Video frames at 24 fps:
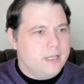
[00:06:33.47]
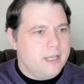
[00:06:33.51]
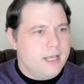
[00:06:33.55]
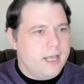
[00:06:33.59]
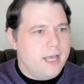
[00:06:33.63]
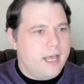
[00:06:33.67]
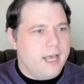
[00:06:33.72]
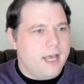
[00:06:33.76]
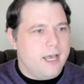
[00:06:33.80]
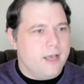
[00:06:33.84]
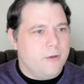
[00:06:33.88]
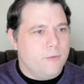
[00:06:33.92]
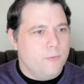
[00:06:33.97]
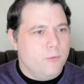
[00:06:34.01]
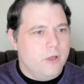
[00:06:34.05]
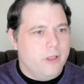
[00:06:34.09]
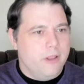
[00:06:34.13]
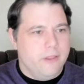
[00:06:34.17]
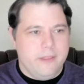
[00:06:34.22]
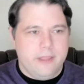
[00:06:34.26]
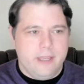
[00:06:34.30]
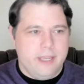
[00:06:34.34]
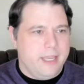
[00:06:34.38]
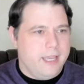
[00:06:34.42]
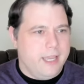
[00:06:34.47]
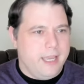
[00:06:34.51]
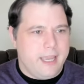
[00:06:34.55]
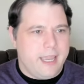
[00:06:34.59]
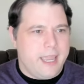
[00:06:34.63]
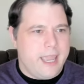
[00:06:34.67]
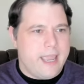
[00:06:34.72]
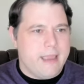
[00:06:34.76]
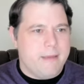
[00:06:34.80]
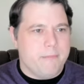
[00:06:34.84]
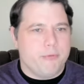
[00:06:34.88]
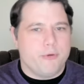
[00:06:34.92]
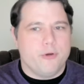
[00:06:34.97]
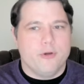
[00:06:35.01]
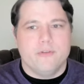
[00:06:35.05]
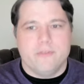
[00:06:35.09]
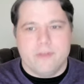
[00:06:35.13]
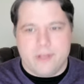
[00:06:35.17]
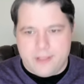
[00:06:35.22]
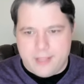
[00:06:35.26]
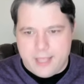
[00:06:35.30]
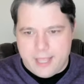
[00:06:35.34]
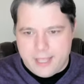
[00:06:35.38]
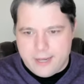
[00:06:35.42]
Well, it can't prove
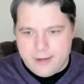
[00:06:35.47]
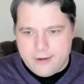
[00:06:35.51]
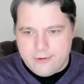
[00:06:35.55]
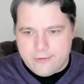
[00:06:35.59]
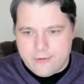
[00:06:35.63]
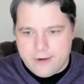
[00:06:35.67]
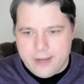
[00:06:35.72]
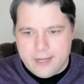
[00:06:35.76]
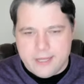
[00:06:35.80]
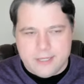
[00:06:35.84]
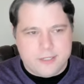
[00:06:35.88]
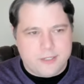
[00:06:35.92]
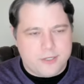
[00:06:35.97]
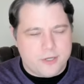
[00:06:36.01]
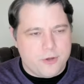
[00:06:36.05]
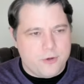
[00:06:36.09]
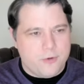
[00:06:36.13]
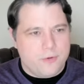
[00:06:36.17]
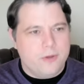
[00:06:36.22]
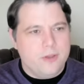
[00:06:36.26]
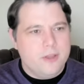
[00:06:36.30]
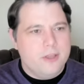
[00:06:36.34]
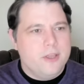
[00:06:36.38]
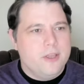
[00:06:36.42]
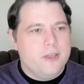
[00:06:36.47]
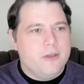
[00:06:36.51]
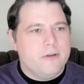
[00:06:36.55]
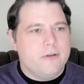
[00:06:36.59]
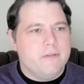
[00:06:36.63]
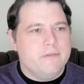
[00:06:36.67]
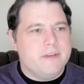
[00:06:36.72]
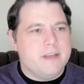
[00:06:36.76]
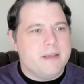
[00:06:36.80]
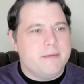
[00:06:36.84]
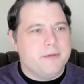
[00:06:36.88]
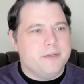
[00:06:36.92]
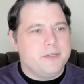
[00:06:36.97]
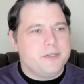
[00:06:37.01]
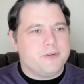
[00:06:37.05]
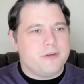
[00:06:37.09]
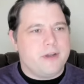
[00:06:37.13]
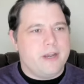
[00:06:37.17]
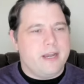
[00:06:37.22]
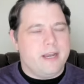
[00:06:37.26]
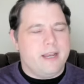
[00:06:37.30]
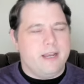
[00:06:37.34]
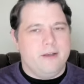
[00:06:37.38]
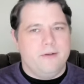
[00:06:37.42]
it then, right? So we've
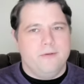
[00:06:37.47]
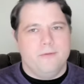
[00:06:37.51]
demonstrated